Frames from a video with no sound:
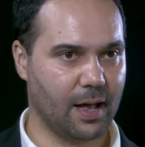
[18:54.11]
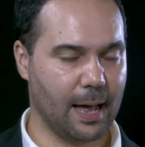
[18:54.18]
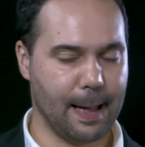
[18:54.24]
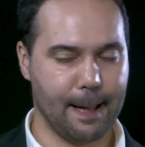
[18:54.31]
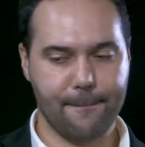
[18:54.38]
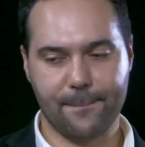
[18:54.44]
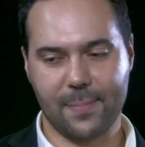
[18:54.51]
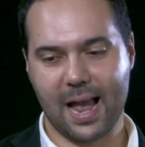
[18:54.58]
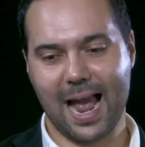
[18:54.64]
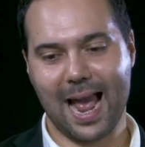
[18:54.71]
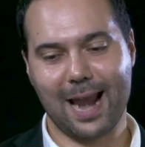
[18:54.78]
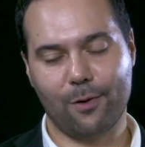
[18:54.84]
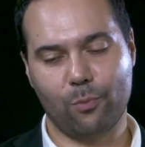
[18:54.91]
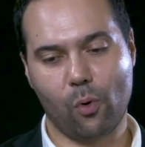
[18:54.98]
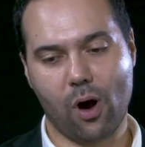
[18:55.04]

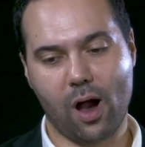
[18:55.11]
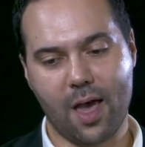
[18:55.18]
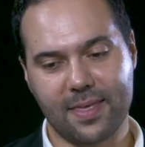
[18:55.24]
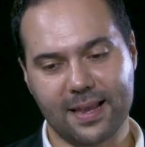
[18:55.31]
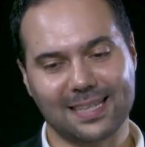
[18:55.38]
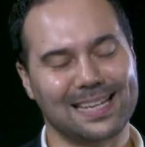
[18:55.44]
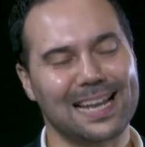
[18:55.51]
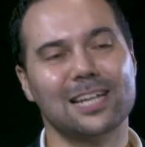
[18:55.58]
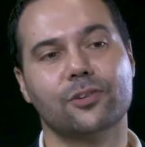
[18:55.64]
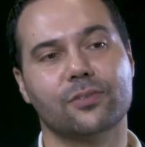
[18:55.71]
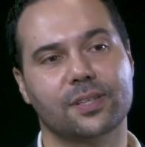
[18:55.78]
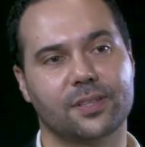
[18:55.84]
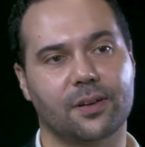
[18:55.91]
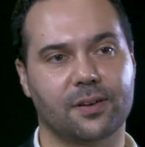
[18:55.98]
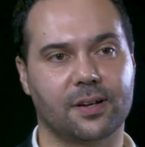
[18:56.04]
And what I think
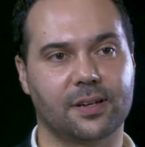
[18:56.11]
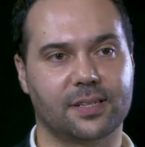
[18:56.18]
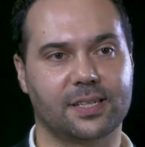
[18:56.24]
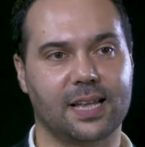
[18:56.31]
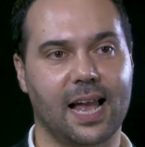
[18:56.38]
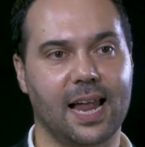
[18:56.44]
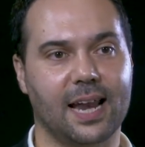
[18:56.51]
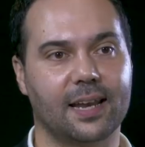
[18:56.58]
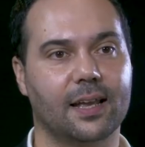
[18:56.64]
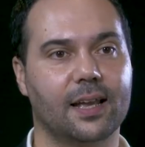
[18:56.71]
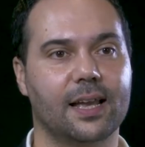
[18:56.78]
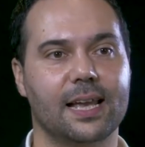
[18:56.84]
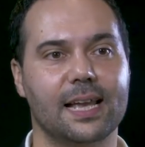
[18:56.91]
centrists don't understand